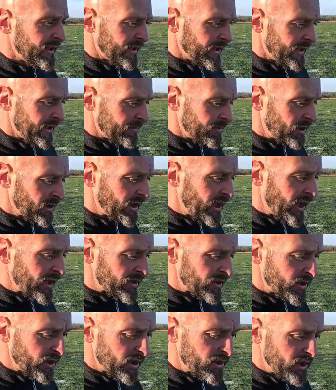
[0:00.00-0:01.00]
Uh, it's a
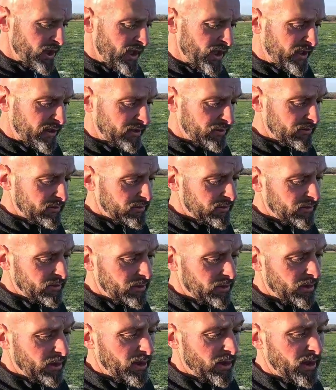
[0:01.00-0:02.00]
carcinogenic
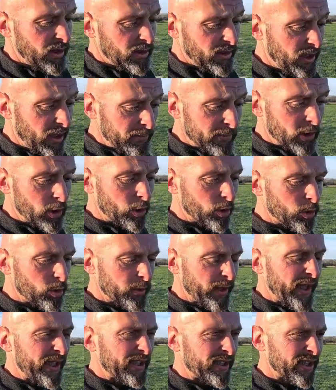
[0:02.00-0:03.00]
chemical
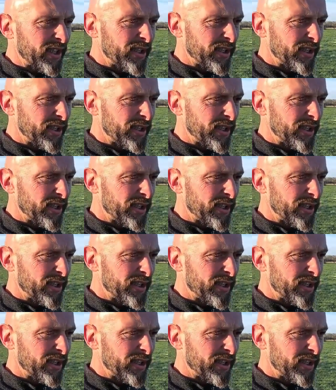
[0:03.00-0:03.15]
that